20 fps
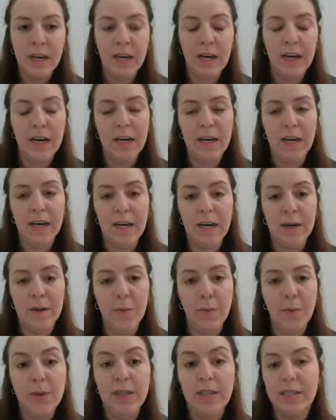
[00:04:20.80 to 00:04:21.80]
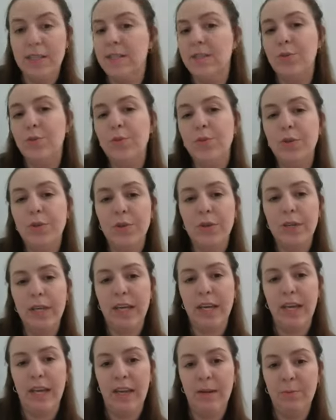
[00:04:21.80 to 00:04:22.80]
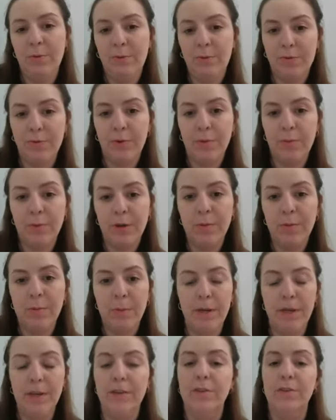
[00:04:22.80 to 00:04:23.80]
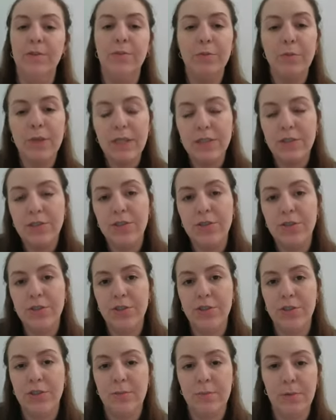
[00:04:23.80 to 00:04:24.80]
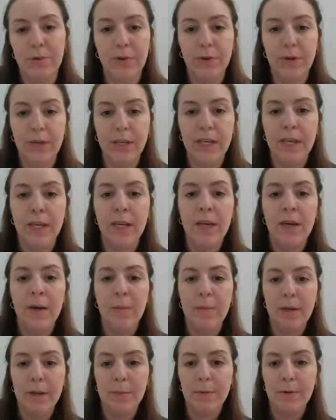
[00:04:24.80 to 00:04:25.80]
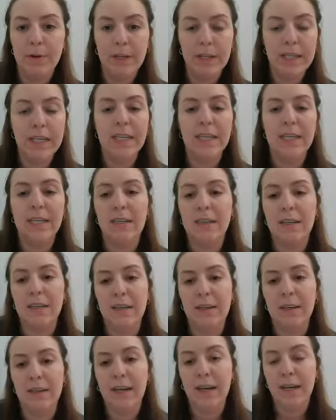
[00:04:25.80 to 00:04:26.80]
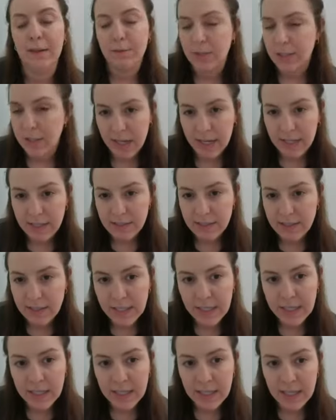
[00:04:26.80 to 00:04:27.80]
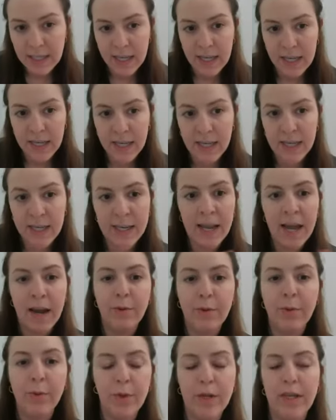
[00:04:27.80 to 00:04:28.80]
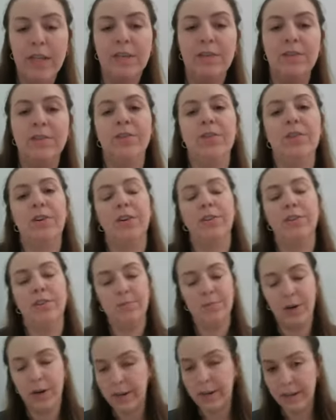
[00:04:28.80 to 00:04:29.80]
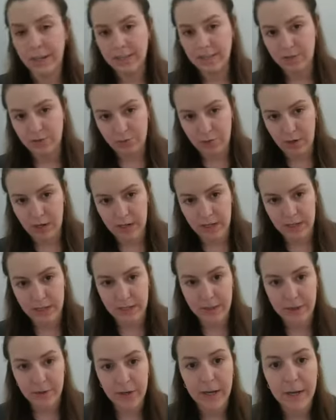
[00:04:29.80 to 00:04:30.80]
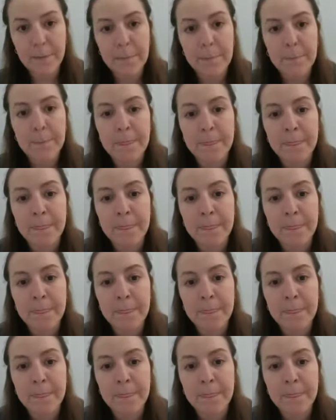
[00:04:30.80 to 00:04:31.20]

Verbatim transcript: Uh, with this tool, you can perform competitor research, employ pay-per-click uh, advertising, and narrow in on your content marketing strategy, okay?